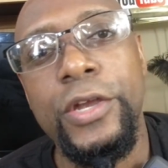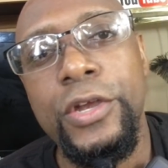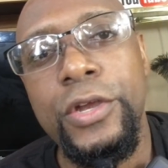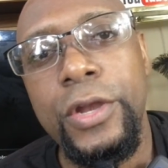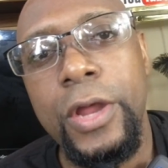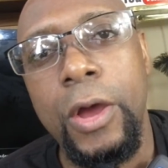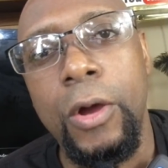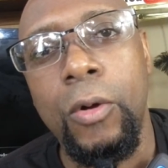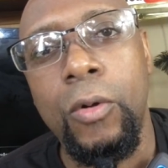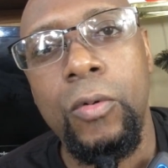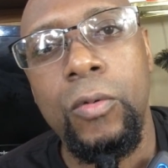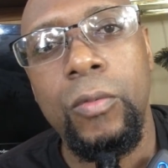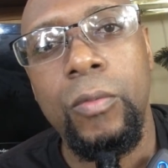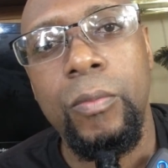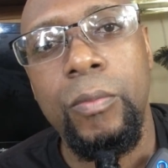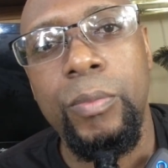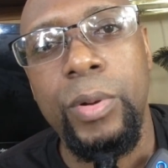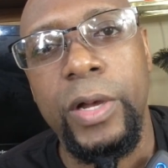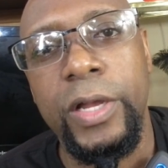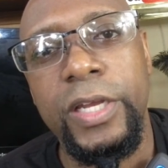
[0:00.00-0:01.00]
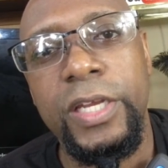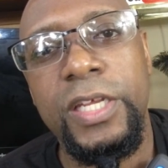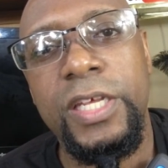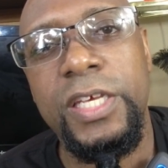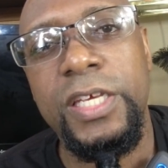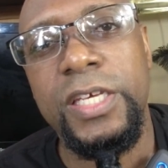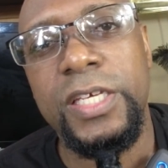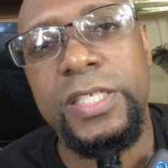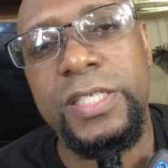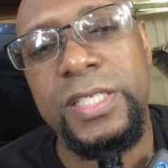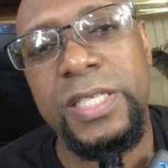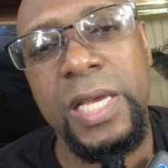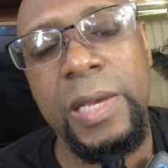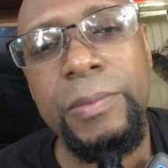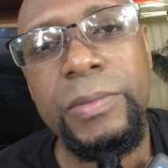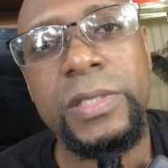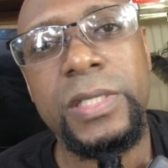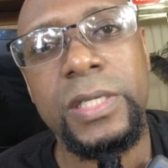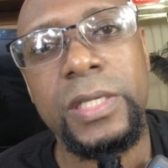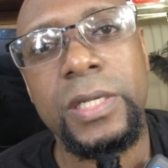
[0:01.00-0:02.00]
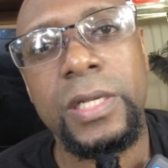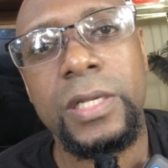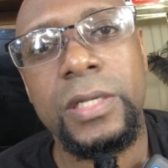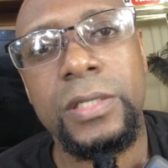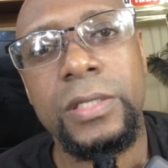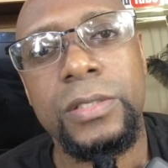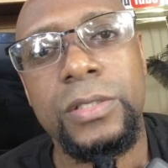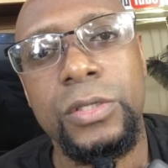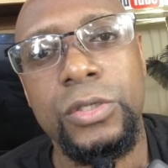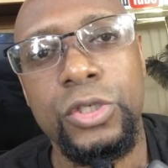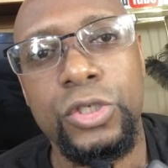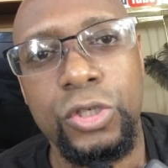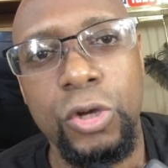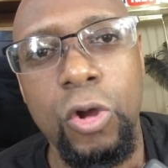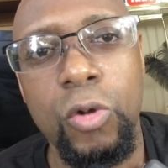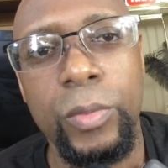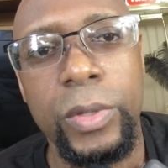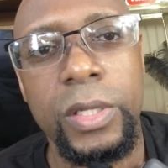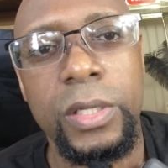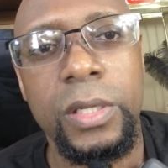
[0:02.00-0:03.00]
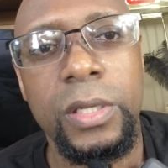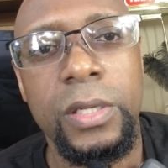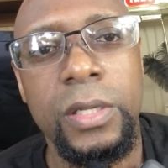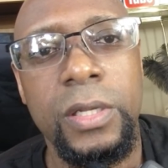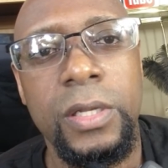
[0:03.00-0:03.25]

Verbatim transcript: No but he attempted to show me.